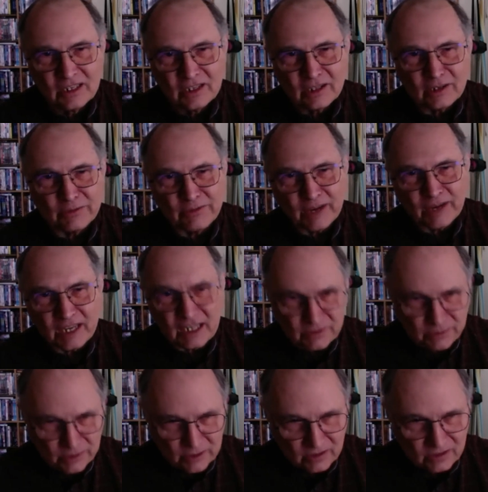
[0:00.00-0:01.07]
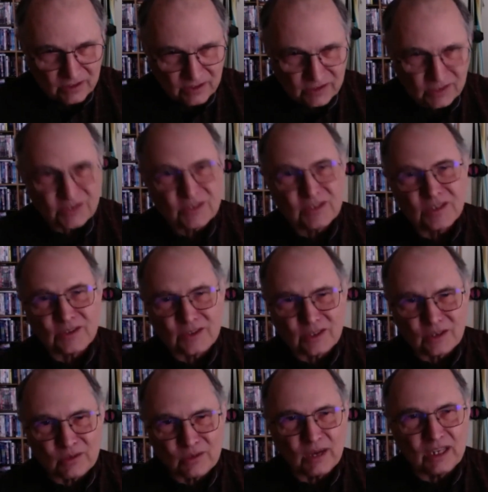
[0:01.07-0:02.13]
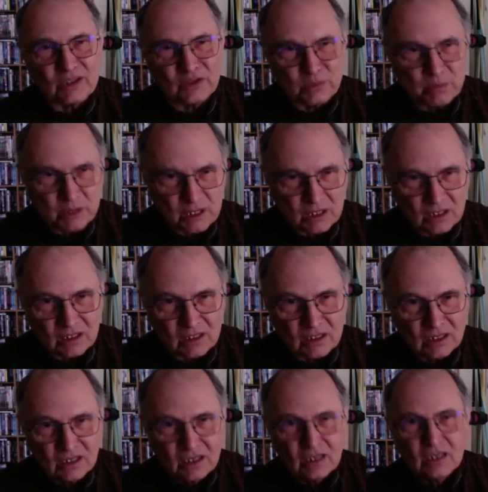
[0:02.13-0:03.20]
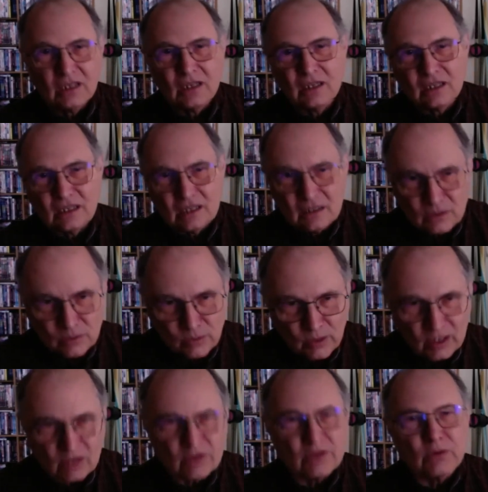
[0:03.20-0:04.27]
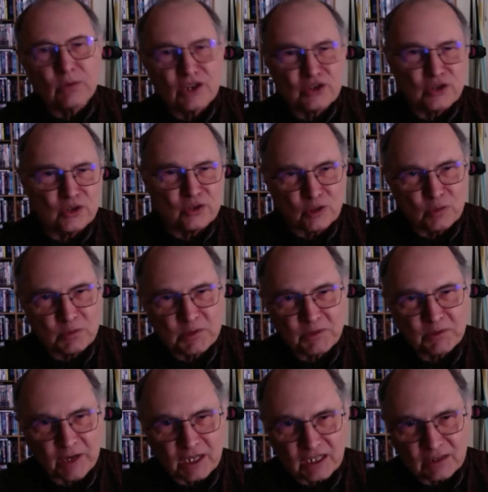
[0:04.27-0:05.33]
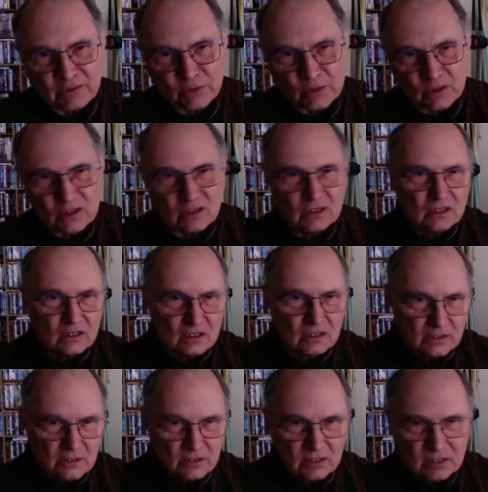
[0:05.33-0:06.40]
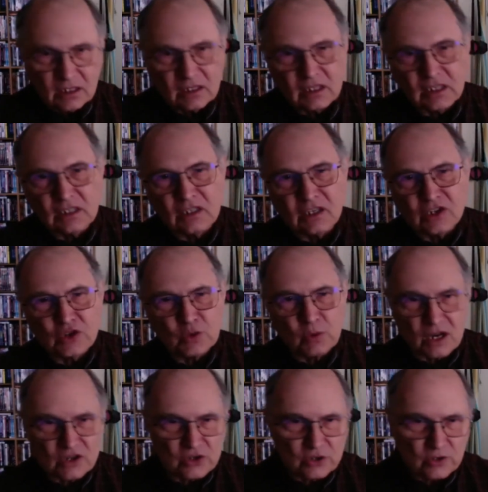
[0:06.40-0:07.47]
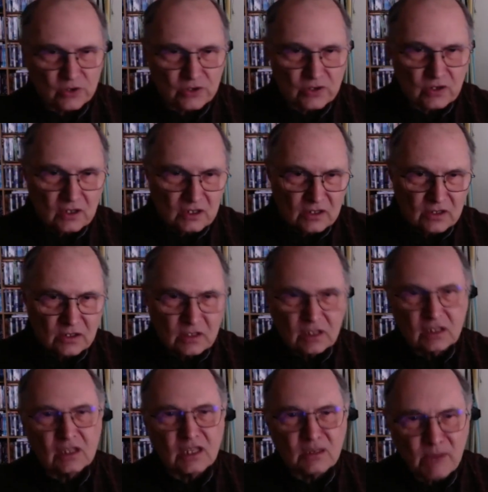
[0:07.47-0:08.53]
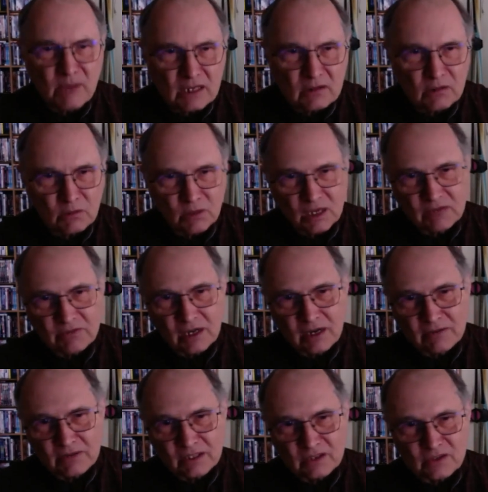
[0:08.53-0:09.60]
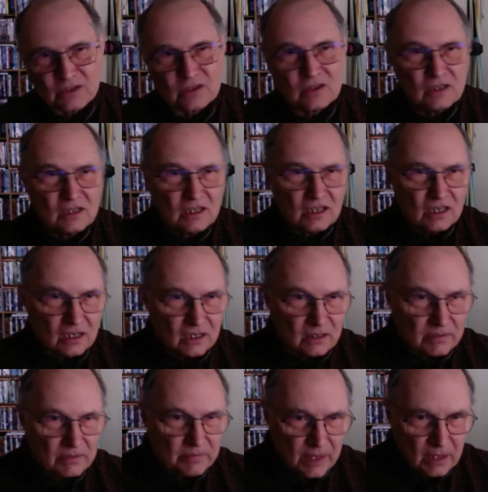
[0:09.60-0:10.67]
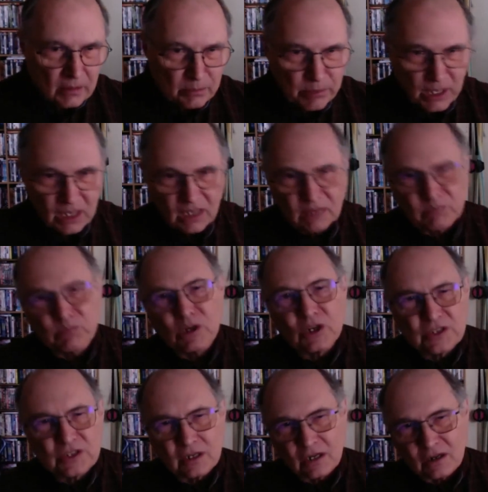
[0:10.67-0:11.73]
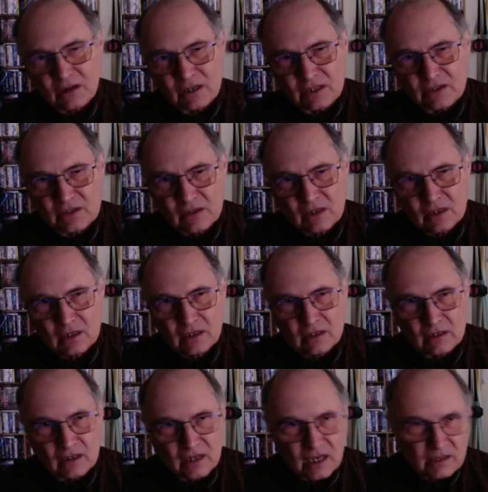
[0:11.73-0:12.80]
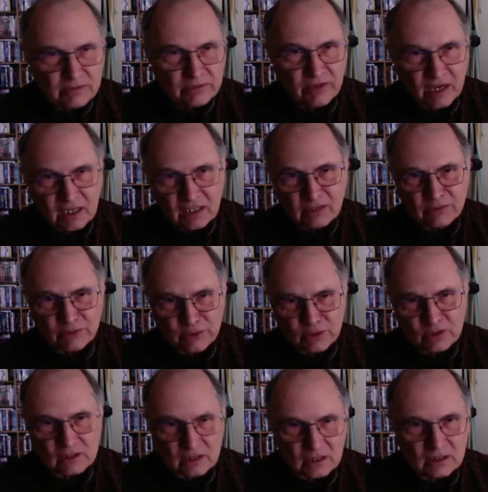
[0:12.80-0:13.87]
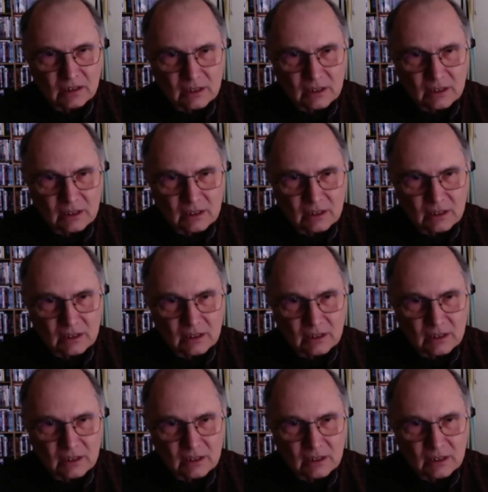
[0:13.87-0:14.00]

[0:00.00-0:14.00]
They're fighting for their existence, their right to be. What are the Russian troops fighting for? Stealing dishwashers, stealing microwave ovens, paid mercenaries. They're not fighting for,